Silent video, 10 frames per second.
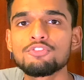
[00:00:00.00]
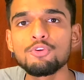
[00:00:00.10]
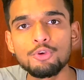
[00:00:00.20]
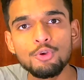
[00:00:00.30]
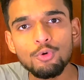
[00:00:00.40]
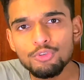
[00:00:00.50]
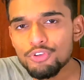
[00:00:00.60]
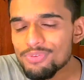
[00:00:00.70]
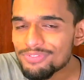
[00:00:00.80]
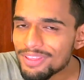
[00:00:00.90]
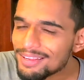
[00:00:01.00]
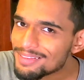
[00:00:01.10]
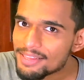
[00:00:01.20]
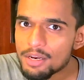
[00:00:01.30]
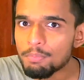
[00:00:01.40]
So don't you think
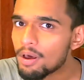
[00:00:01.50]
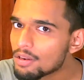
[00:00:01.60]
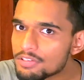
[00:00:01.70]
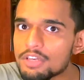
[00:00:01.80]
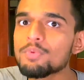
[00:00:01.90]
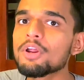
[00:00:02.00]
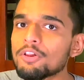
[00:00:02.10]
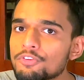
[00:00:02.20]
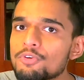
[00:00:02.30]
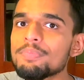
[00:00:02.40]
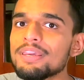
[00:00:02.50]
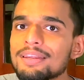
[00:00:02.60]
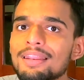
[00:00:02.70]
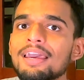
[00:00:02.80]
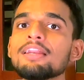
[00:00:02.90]
that their policy would also be
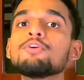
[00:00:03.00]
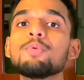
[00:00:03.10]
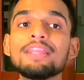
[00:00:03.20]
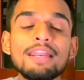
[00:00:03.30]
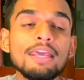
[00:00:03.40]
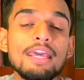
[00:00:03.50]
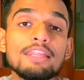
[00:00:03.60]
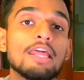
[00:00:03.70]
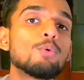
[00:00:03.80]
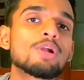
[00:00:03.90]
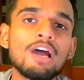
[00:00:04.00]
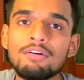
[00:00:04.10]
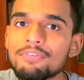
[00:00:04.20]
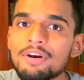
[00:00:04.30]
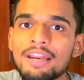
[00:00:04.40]
in line in a way that they don't
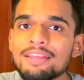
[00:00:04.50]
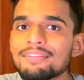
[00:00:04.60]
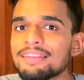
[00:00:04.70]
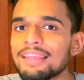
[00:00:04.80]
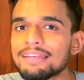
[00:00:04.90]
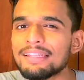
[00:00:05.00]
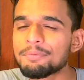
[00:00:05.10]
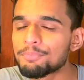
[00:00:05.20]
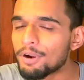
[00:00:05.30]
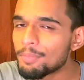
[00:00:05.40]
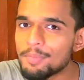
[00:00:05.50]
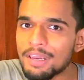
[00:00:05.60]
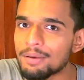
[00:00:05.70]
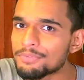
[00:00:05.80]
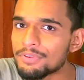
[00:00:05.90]
cover anything that probably
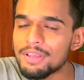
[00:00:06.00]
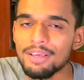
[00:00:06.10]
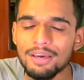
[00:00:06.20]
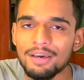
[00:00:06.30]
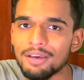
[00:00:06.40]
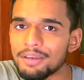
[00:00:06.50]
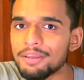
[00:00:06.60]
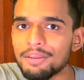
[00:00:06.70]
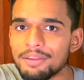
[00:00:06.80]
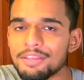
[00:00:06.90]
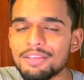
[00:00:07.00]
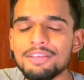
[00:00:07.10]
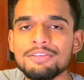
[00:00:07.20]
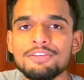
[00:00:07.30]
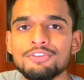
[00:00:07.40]
comes
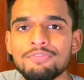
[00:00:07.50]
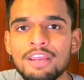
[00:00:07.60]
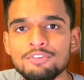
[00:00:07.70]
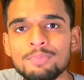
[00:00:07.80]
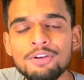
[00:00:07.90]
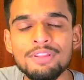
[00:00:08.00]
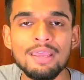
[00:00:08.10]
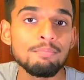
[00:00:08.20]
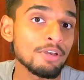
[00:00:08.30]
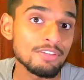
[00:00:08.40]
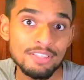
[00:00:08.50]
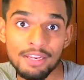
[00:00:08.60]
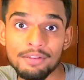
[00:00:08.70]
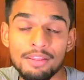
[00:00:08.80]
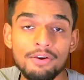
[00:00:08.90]
is of detriment to them, because
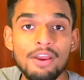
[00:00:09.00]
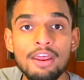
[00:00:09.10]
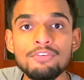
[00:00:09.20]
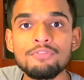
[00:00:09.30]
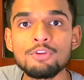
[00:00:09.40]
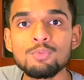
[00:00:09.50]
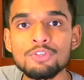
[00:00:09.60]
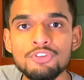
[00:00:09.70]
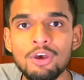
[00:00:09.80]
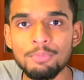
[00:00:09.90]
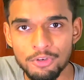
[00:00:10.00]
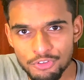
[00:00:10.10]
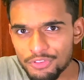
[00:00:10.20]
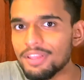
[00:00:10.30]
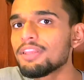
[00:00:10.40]
then their ad revenue will stop? Don't
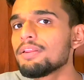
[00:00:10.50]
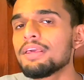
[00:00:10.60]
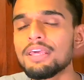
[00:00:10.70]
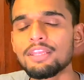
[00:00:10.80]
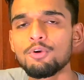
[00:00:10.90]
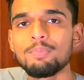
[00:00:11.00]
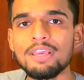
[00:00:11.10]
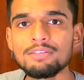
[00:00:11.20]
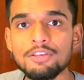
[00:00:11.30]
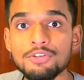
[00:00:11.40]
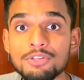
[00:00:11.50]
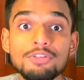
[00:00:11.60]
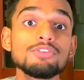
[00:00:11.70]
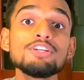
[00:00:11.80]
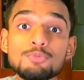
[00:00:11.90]
you think that they would make such a
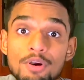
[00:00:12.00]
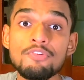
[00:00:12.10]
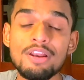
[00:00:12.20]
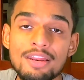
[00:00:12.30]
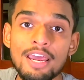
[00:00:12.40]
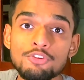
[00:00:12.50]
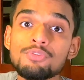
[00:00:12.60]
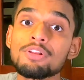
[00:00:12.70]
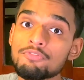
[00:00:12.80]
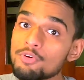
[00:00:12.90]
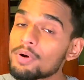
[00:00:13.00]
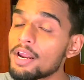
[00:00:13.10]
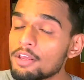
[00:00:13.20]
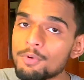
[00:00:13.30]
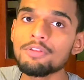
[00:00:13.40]
decision? It's perfectly natural. If you were
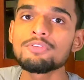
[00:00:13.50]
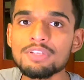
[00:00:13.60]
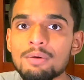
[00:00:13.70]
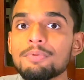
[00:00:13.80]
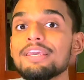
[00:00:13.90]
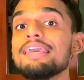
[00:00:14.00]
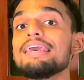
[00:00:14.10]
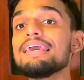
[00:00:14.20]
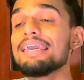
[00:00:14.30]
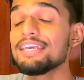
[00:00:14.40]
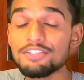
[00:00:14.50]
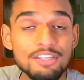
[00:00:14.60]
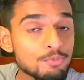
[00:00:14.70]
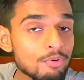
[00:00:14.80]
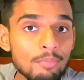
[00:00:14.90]
heading one of those companies,
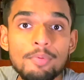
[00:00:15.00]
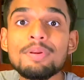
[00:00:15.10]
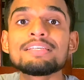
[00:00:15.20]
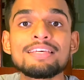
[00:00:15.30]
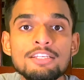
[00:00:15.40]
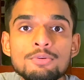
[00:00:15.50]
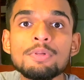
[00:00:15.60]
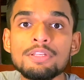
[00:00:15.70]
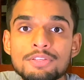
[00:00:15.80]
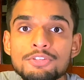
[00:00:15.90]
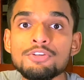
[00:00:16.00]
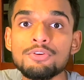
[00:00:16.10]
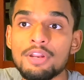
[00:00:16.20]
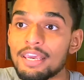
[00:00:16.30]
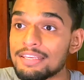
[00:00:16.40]
it's probably a sensible decision
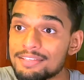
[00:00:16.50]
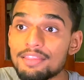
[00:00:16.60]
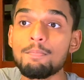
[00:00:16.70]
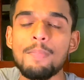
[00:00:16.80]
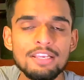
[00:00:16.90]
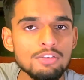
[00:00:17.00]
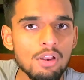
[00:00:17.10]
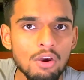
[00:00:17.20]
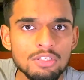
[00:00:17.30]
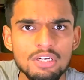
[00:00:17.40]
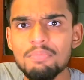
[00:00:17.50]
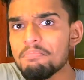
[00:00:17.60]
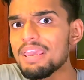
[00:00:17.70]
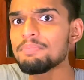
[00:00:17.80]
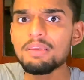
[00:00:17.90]
to take. Is it the best long term?
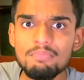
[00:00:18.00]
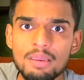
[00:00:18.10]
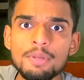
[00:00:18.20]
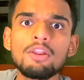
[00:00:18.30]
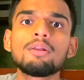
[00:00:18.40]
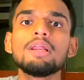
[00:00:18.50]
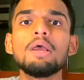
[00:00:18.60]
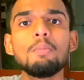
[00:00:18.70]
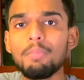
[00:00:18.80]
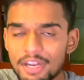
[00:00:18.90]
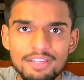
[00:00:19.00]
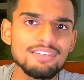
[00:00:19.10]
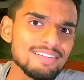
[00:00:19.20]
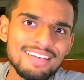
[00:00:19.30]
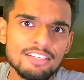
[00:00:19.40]
Maybe, maybe not, but it is
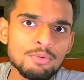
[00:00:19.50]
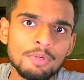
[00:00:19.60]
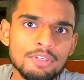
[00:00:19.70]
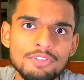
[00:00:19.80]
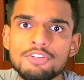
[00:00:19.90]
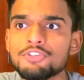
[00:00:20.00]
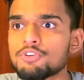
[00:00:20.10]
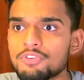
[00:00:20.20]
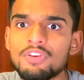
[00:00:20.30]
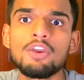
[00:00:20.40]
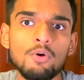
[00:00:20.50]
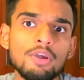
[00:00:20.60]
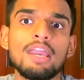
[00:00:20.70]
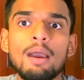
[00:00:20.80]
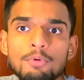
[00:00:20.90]
a sensible decision to say,
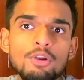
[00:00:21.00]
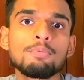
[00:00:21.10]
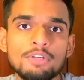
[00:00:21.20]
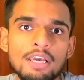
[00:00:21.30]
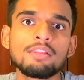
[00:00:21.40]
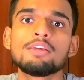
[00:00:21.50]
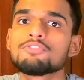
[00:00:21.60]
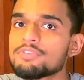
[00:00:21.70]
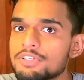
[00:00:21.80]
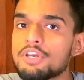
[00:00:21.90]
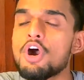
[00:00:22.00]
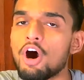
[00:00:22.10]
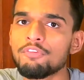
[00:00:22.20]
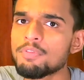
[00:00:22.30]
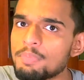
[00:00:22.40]
okay, I'm going to protect the interests
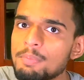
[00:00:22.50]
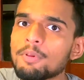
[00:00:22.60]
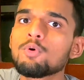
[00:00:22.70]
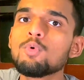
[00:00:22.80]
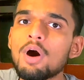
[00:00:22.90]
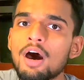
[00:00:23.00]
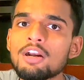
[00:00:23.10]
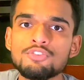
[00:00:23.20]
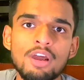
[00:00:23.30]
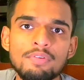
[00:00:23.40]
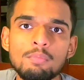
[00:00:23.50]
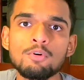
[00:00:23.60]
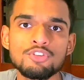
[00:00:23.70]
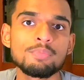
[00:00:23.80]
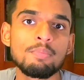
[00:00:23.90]
of the people who are driving
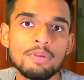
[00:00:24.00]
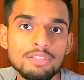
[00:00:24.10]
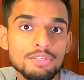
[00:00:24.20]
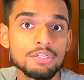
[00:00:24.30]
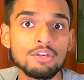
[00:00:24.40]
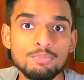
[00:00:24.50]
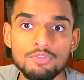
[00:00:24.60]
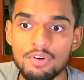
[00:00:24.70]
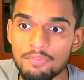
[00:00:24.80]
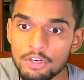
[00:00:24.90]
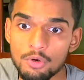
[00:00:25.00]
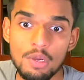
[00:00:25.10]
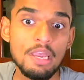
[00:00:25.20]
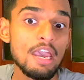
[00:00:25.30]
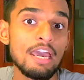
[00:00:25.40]
most of my business in terms of revenue,
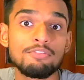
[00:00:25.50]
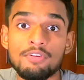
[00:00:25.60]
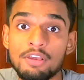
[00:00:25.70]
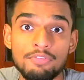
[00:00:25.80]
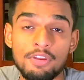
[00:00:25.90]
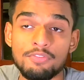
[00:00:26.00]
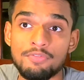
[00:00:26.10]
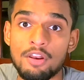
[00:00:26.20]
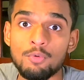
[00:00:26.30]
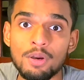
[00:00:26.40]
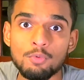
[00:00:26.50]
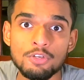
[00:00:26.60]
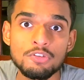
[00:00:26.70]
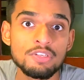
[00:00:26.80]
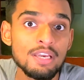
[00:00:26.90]
and if anyone
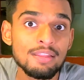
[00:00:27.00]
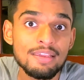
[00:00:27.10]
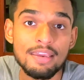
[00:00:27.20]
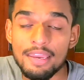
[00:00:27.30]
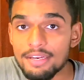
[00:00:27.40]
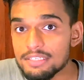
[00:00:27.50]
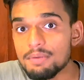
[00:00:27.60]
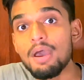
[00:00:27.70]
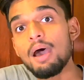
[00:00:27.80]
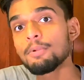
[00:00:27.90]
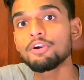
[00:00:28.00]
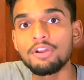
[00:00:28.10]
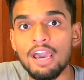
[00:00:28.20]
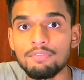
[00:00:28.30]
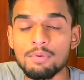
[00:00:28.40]
wants to say anything against them, I'm not
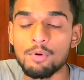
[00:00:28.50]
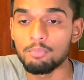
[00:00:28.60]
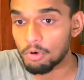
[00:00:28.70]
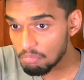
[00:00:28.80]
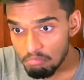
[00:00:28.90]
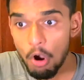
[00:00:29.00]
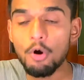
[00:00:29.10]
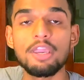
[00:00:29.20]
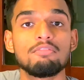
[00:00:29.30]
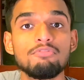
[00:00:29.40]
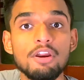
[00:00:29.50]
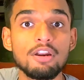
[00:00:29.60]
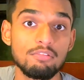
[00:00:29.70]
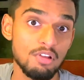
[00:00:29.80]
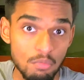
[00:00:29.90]
going to have them on board. Okay, fair
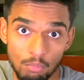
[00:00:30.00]
enough.